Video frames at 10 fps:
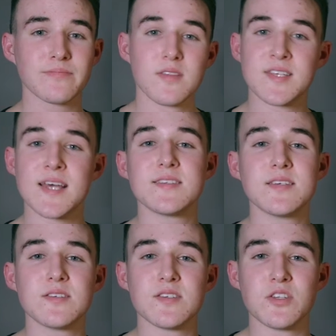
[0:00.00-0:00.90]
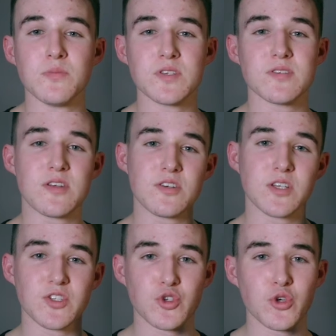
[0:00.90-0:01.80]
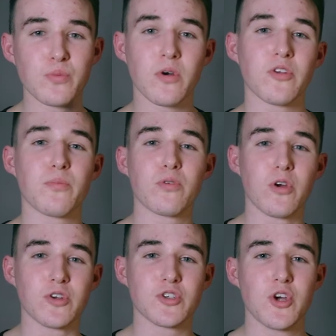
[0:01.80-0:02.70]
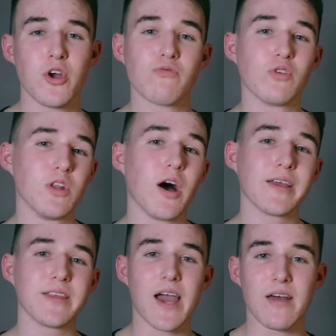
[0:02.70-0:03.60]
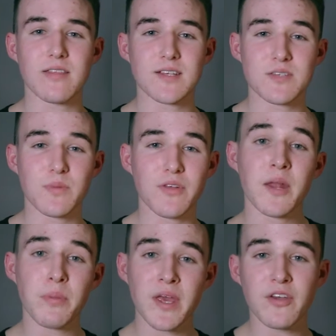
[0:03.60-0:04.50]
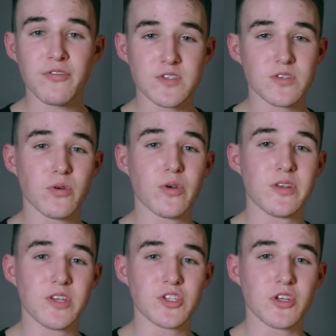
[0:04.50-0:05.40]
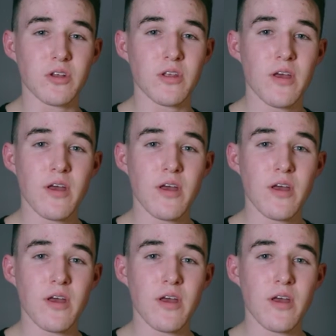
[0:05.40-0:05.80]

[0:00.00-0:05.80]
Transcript: The testing system is essentially a two-pronged approach, relying the athlete to be in peak physical condition.